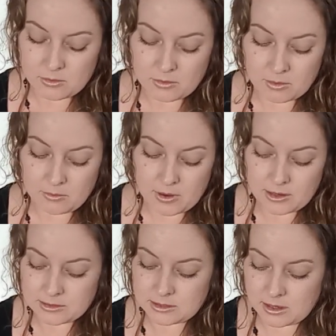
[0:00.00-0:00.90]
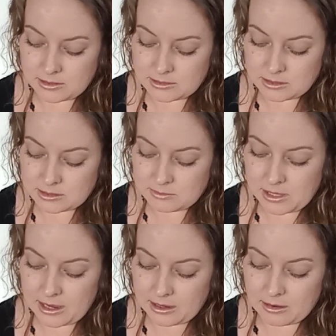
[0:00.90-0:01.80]
or what is causing this
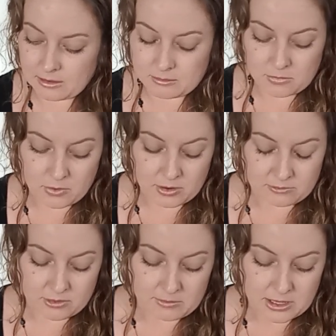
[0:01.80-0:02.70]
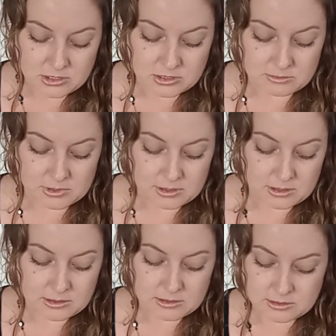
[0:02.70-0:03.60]
blackout? More information,
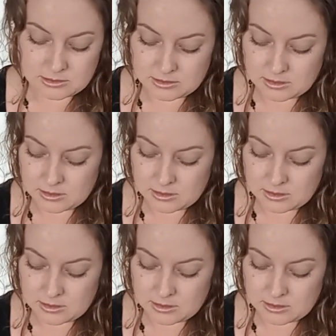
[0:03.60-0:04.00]
please.